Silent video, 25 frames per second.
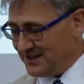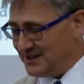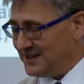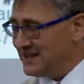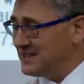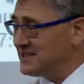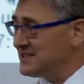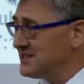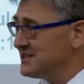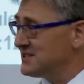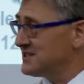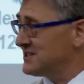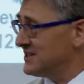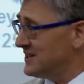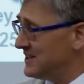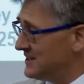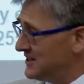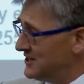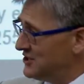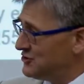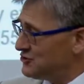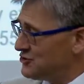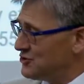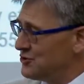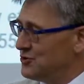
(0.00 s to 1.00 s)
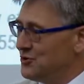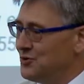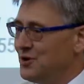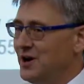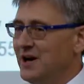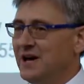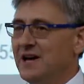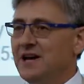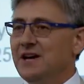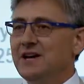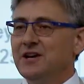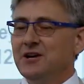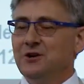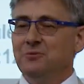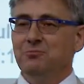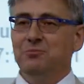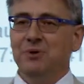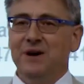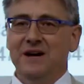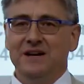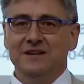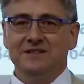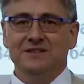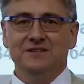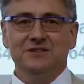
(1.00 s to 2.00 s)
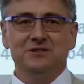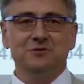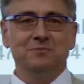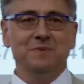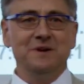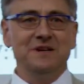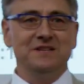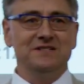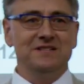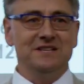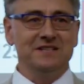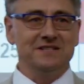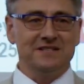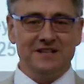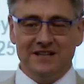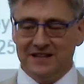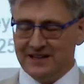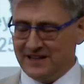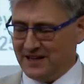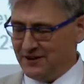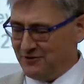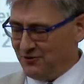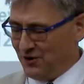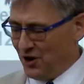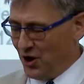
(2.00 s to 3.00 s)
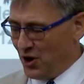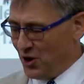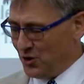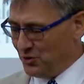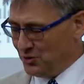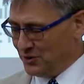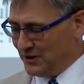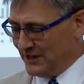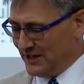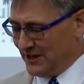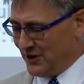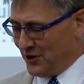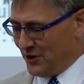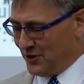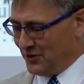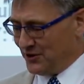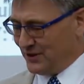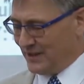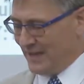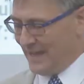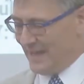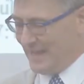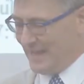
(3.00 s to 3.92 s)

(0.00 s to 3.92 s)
And this is certainly true compared to species that live wholly on